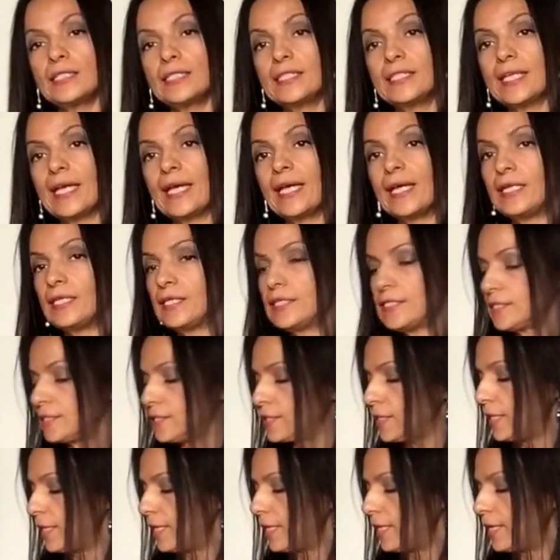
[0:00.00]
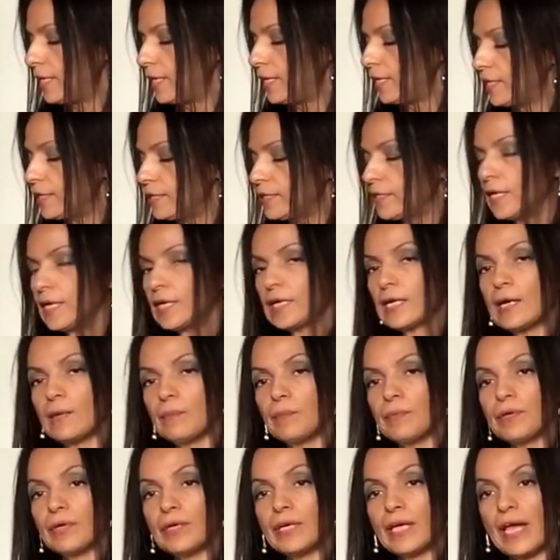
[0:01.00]
dates, and a
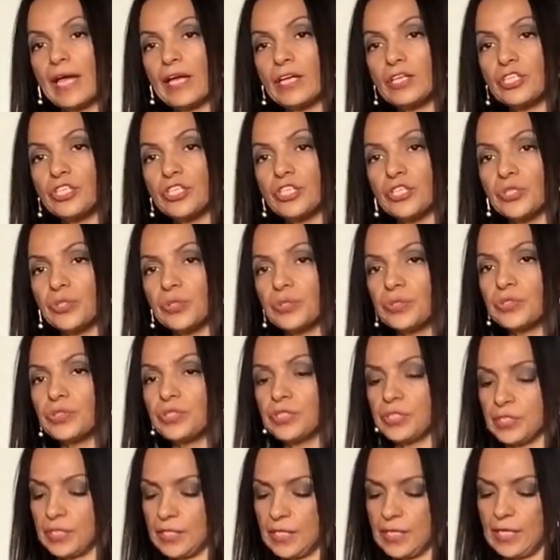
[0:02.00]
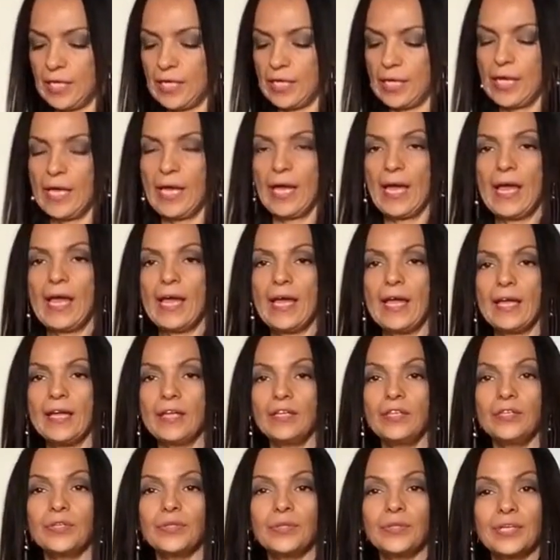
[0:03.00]
couple of cashews,
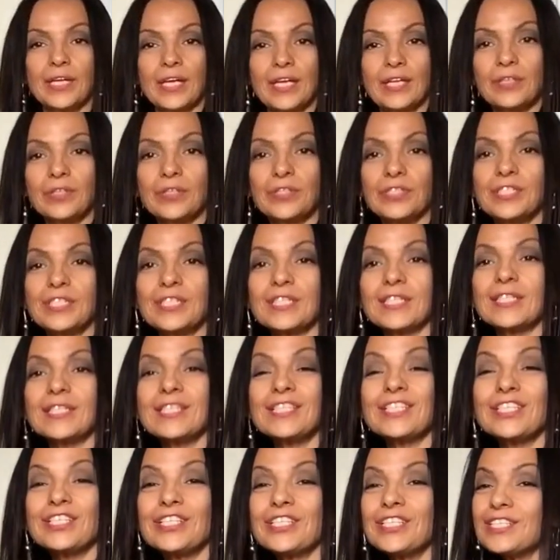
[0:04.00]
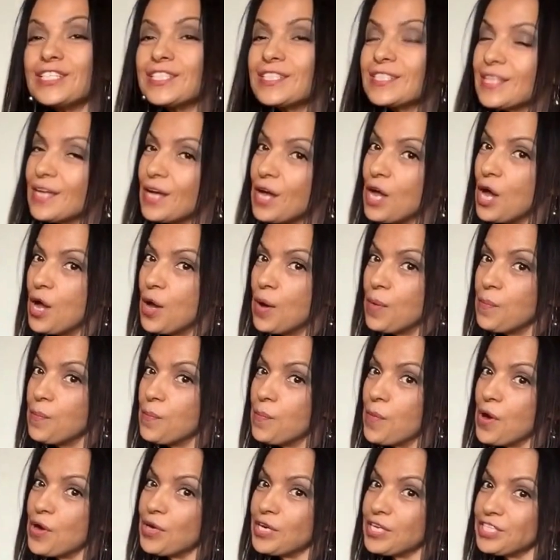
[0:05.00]
and you'll get your delicious
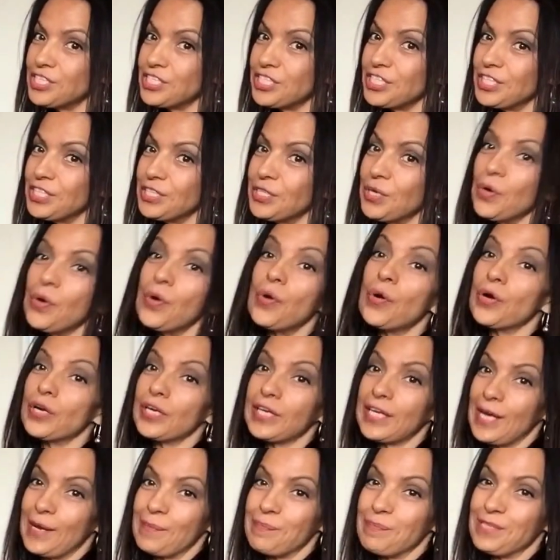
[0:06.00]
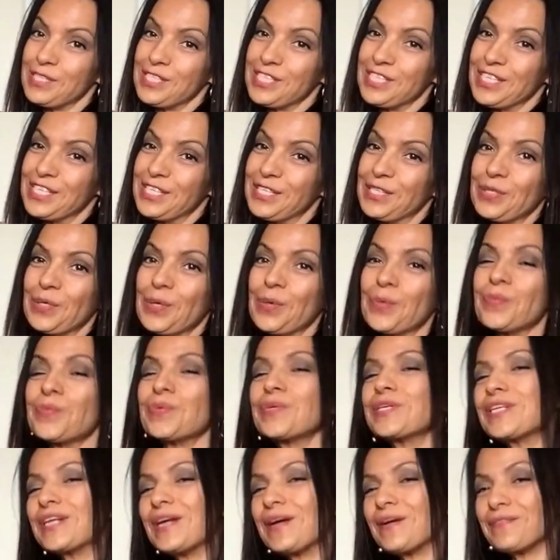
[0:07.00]
mochaccino or cappuccino,
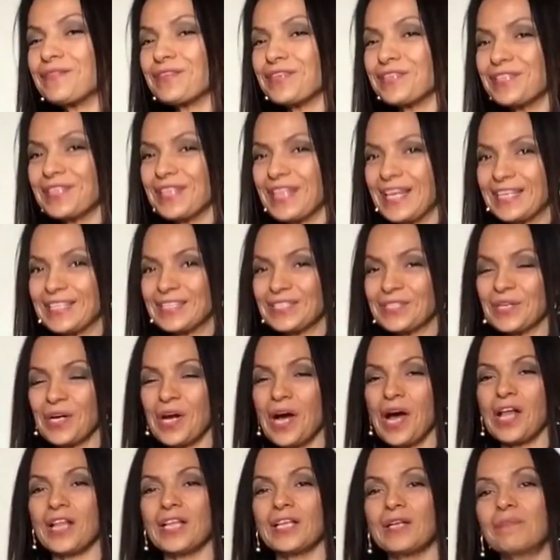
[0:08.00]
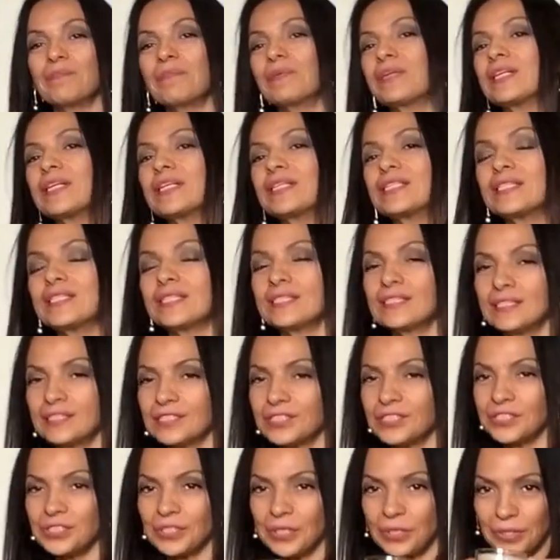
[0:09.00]
whatever you like to call it, but it's
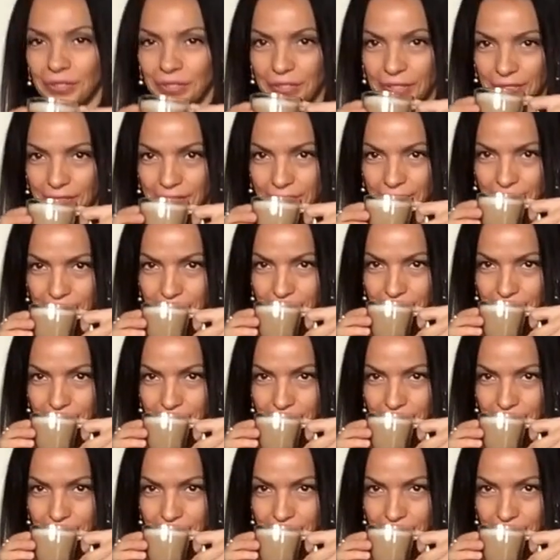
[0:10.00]
so good.